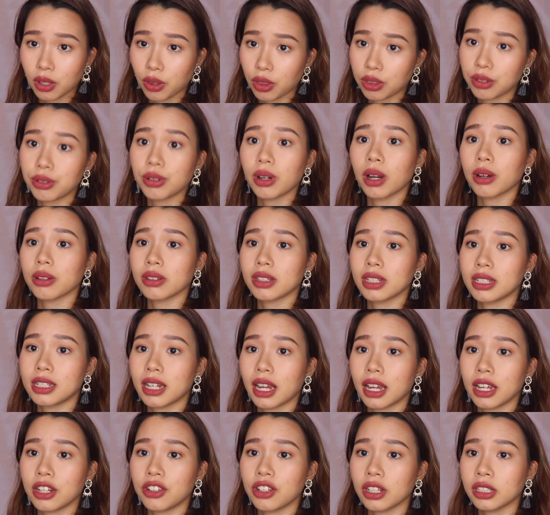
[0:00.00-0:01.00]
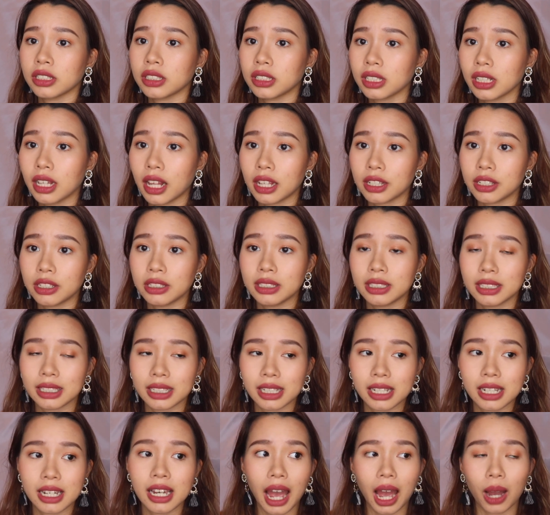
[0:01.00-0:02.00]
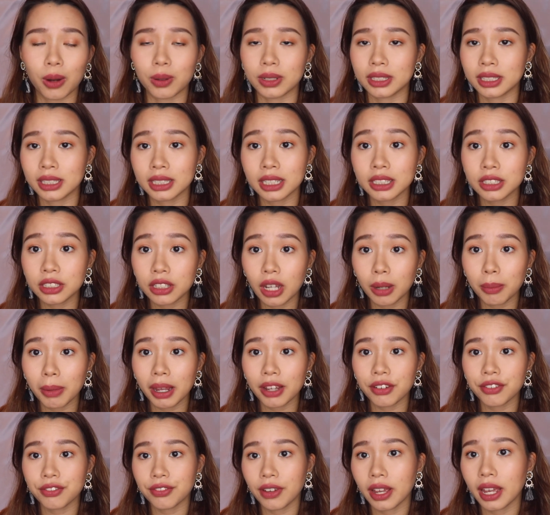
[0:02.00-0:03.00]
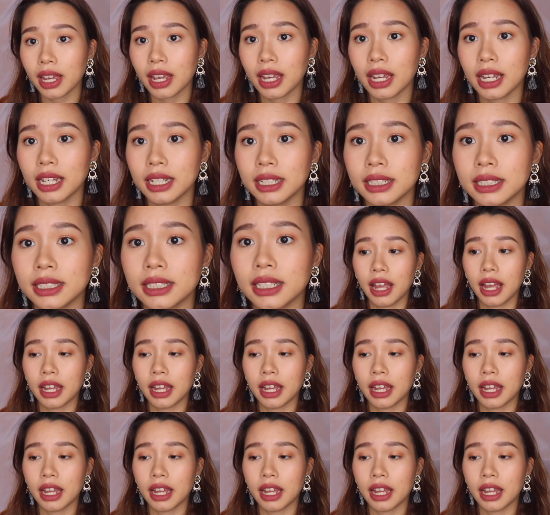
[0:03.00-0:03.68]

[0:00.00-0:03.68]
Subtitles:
throughout the day just to let you see how it sits on my face